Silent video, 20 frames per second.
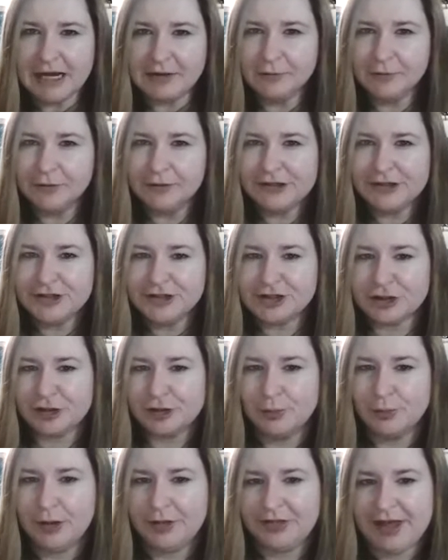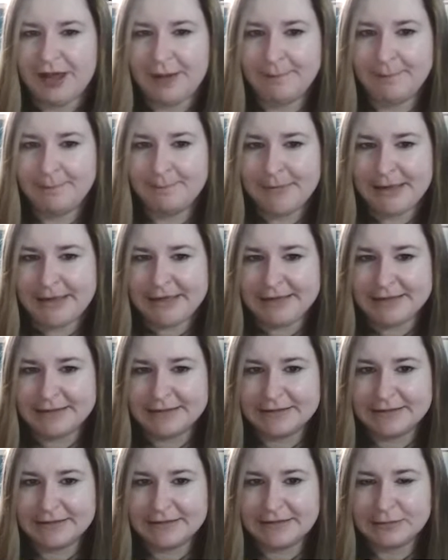I'm not really sure what that
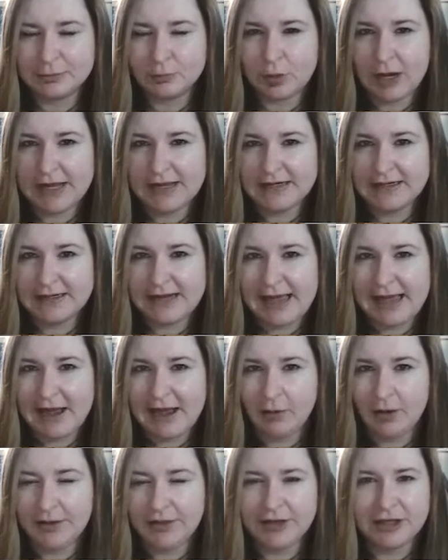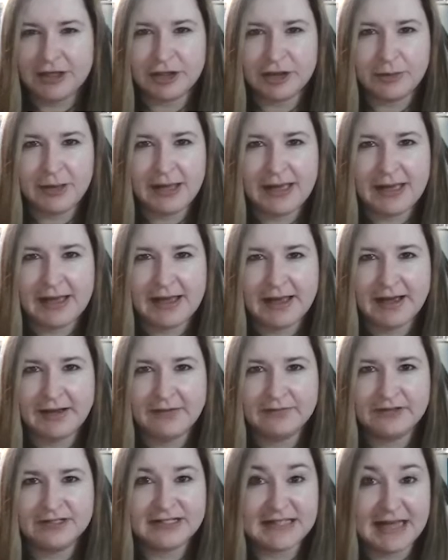means. Right now, I think you
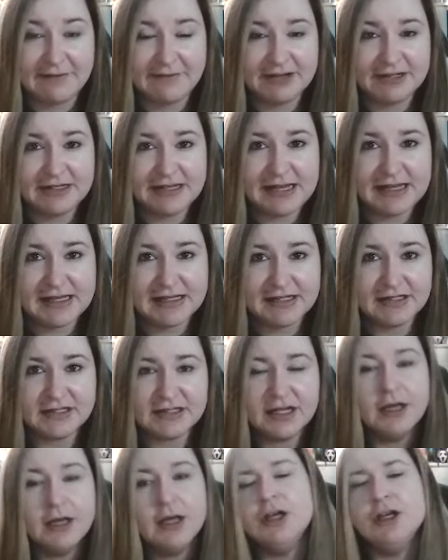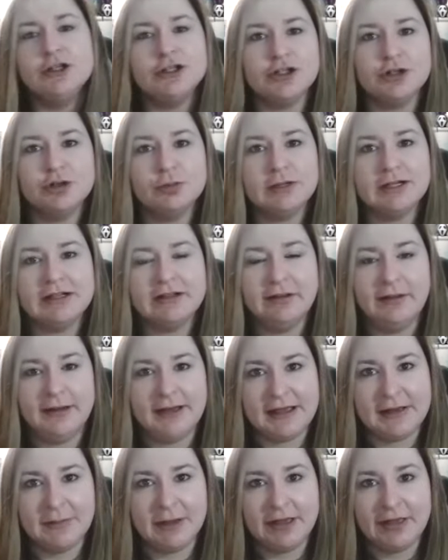have 7 days to
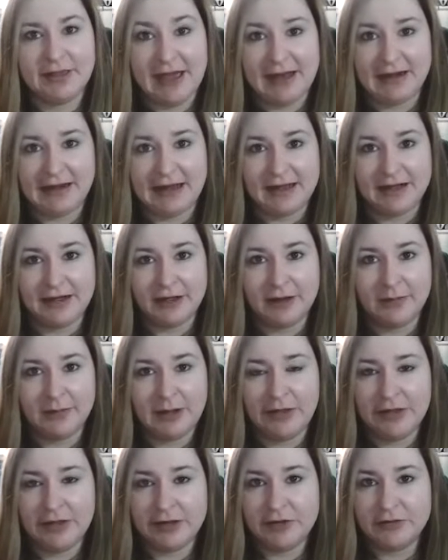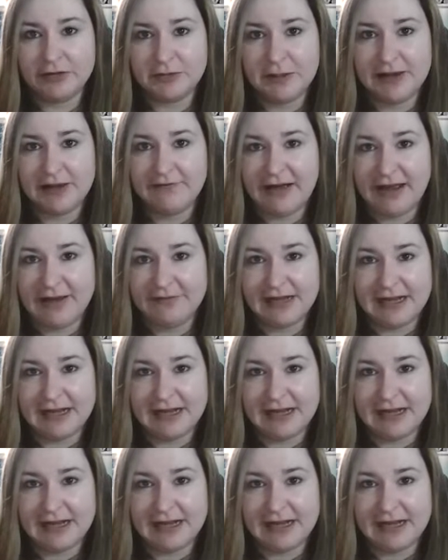reclaim that item, and then you have to pay